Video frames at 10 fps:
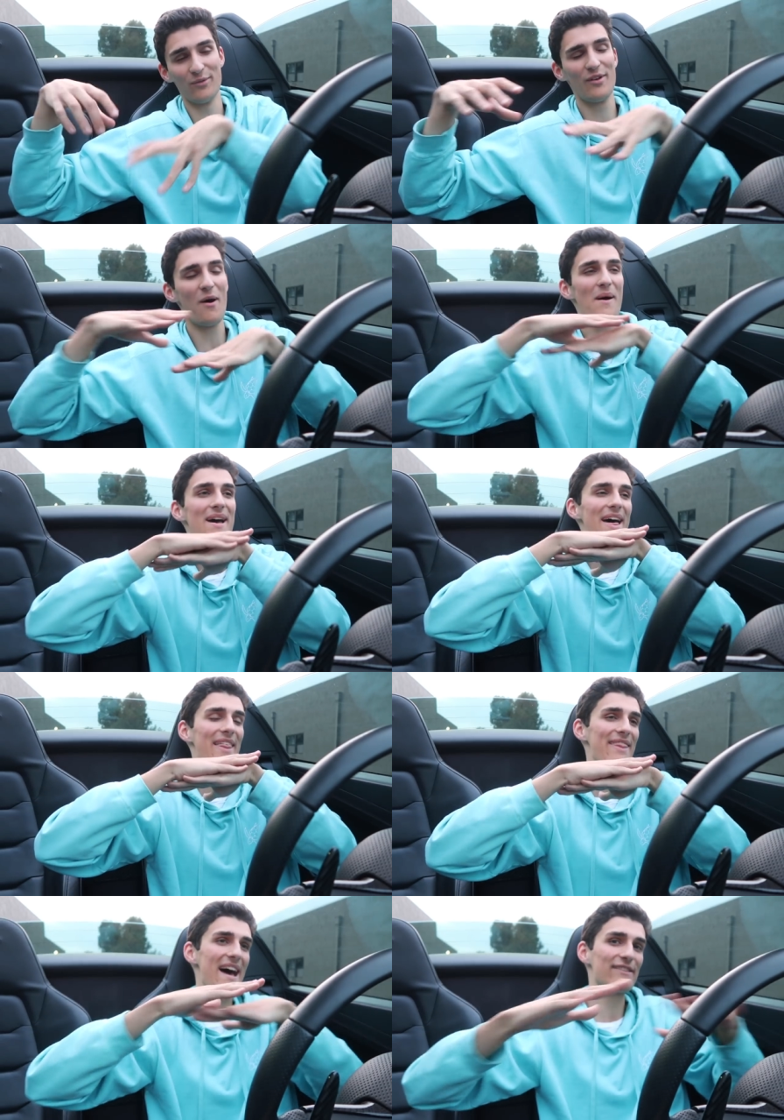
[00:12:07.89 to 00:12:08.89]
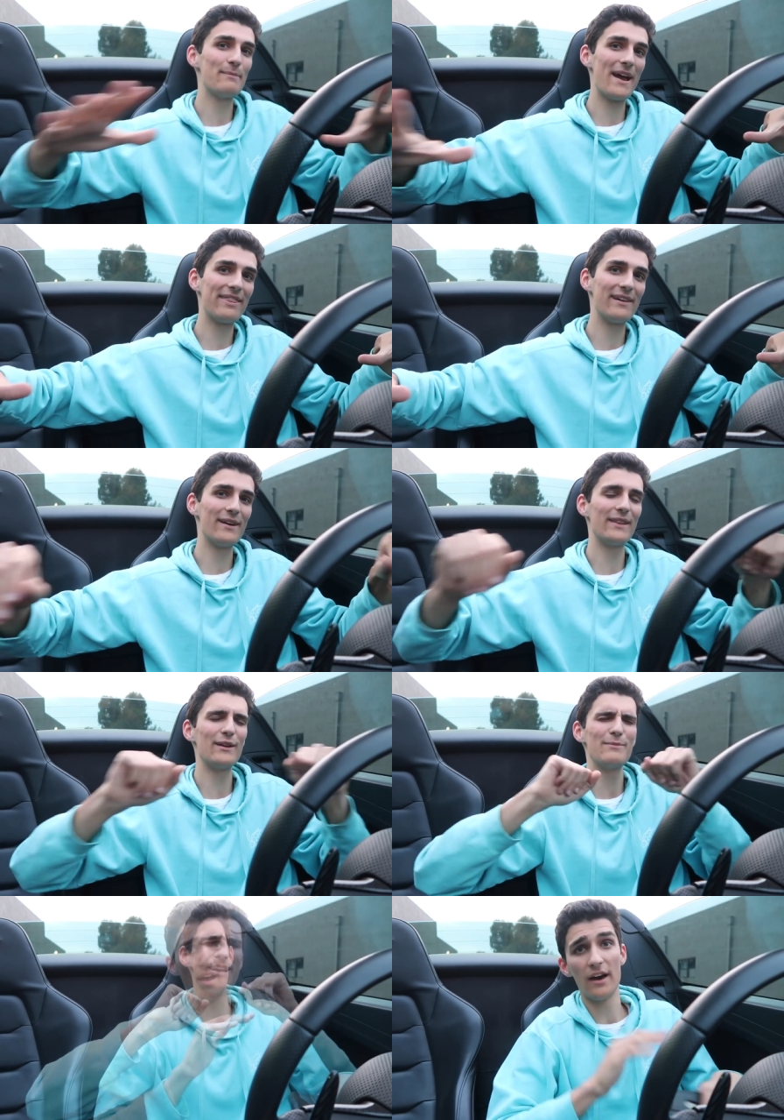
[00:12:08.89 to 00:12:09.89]
So that's my theory a
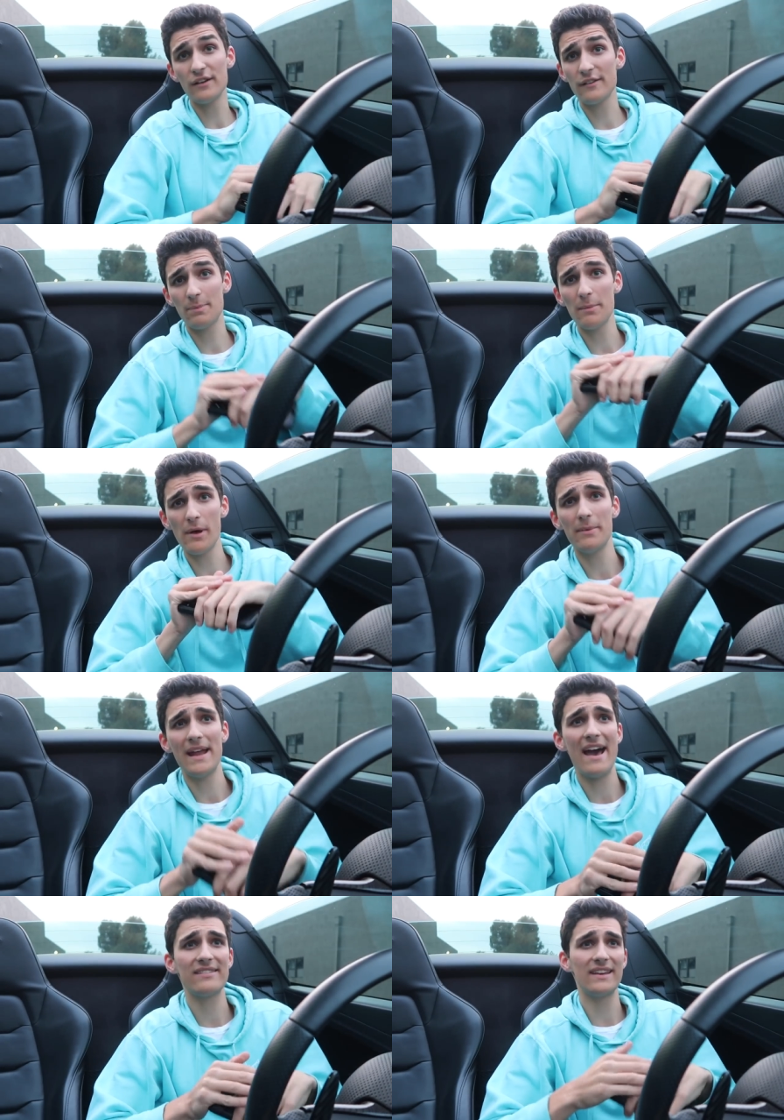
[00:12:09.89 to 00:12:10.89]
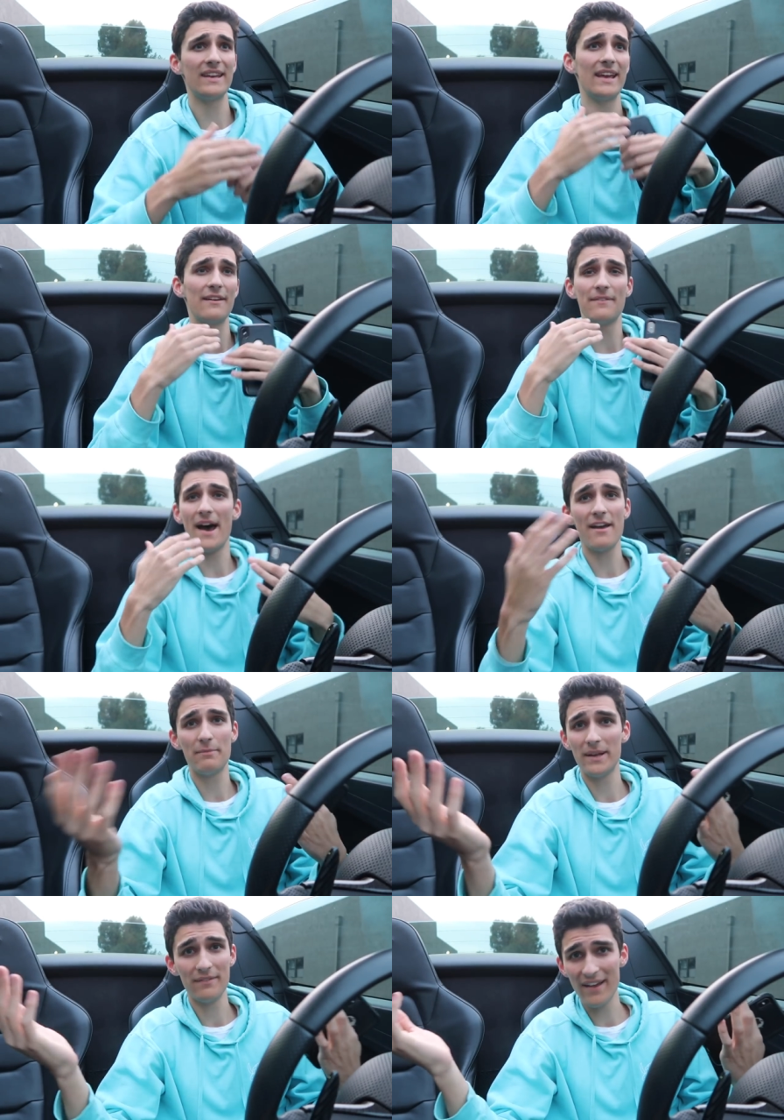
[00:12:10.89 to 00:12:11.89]
little bit. Hundreds of people have been asking if
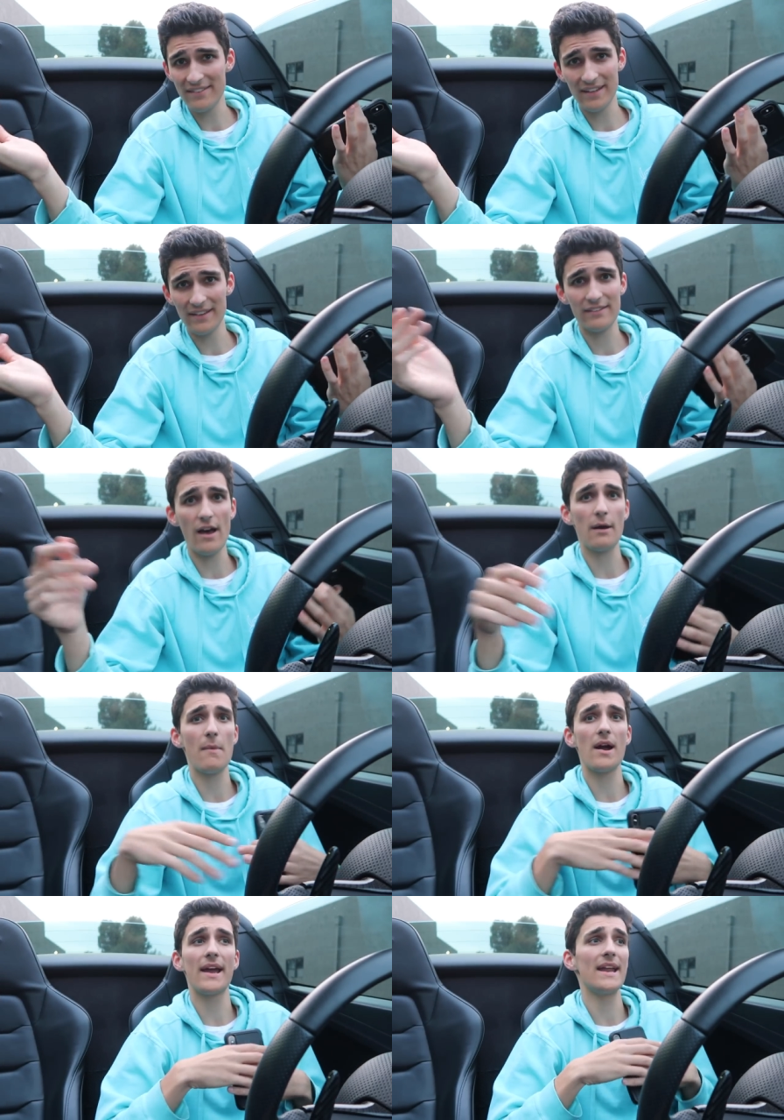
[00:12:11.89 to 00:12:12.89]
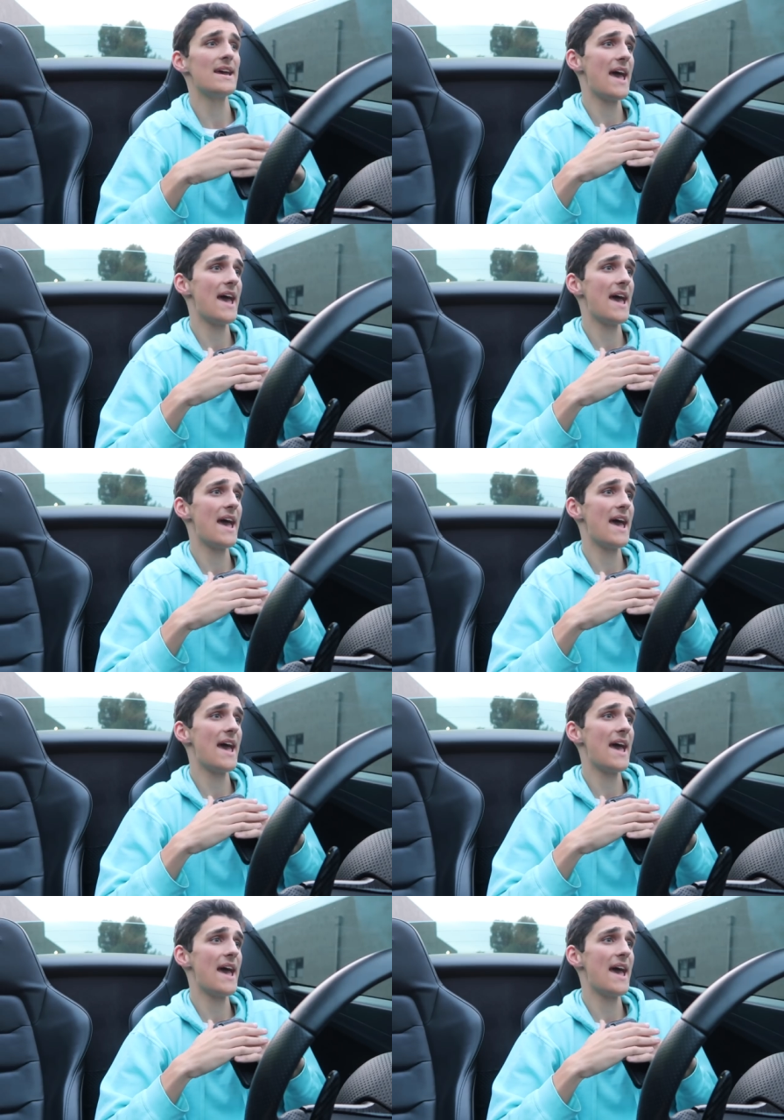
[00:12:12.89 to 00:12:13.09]
I've been investing in the stock market